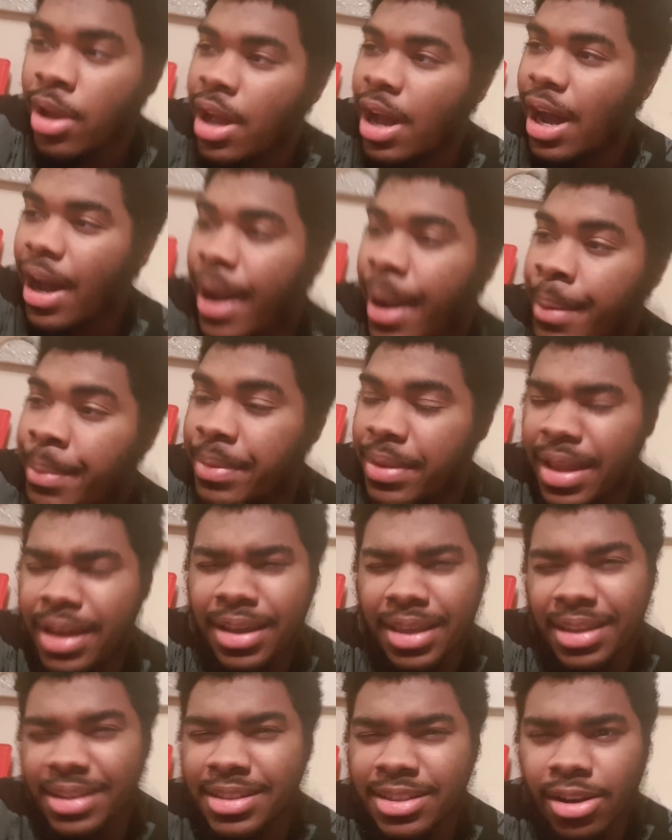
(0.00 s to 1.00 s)

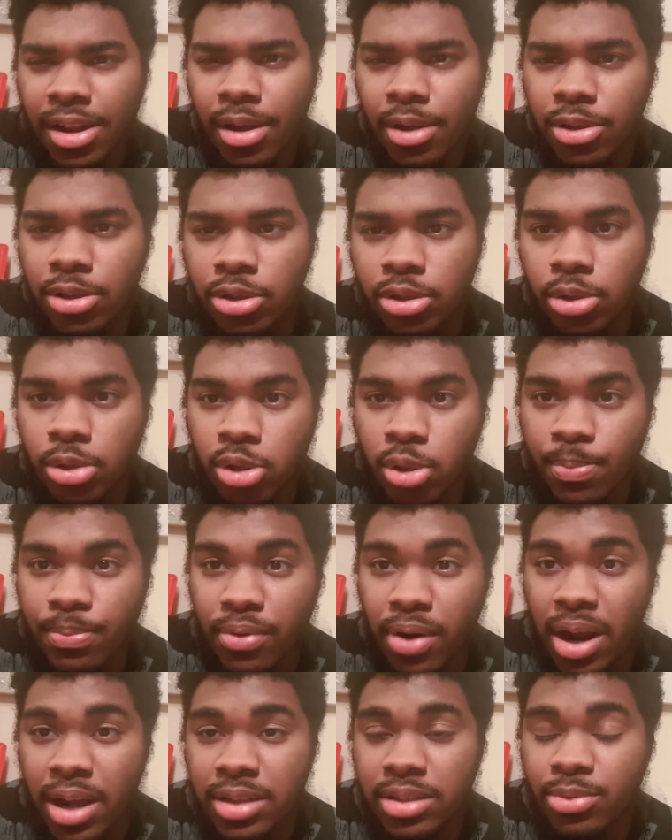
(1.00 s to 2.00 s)
It's not a huge
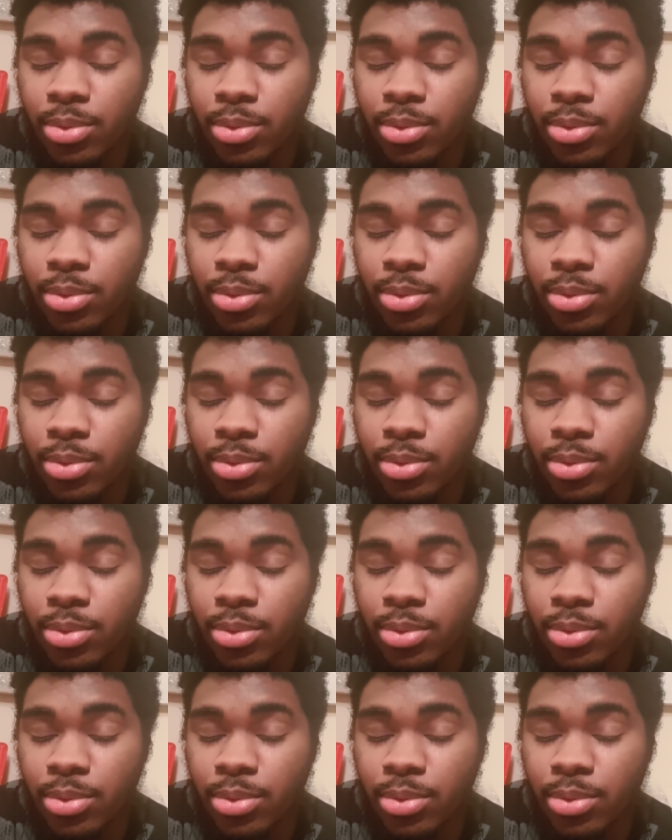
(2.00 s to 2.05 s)
surprise.